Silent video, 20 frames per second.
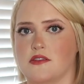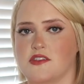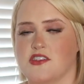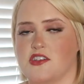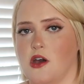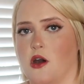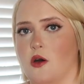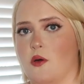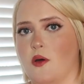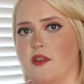
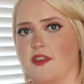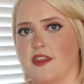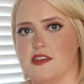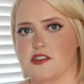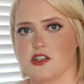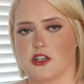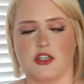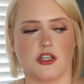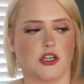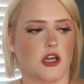So
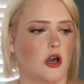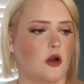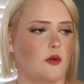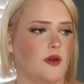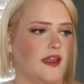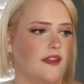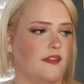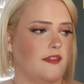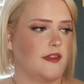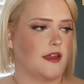these are gonna go
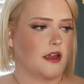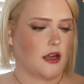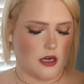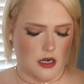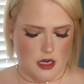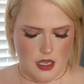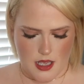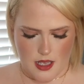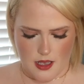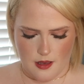in
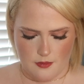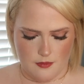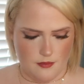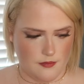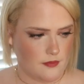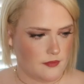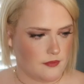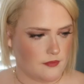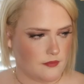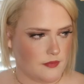their
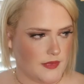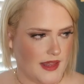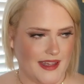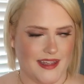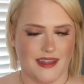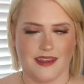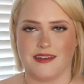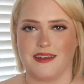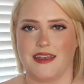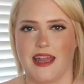um,
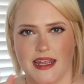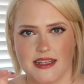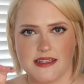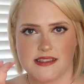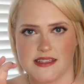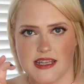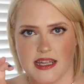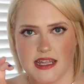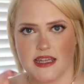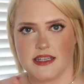like
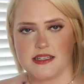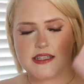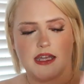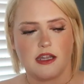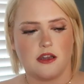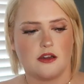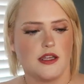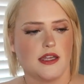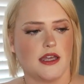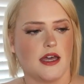nightstand
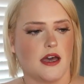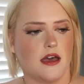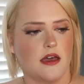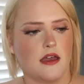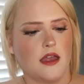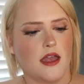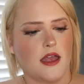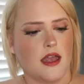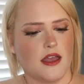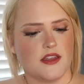area
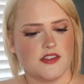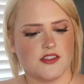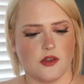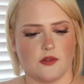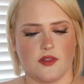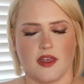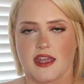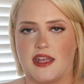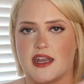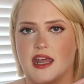
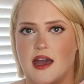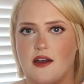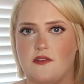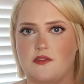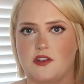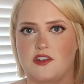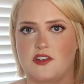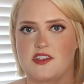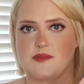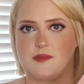so they can have
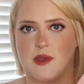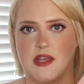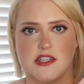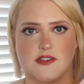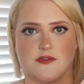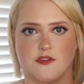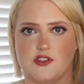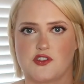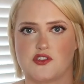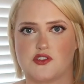little
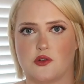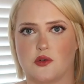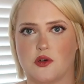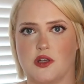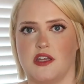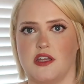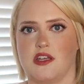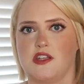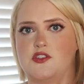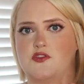space for
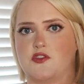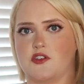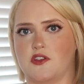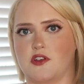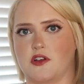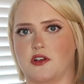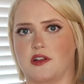storage for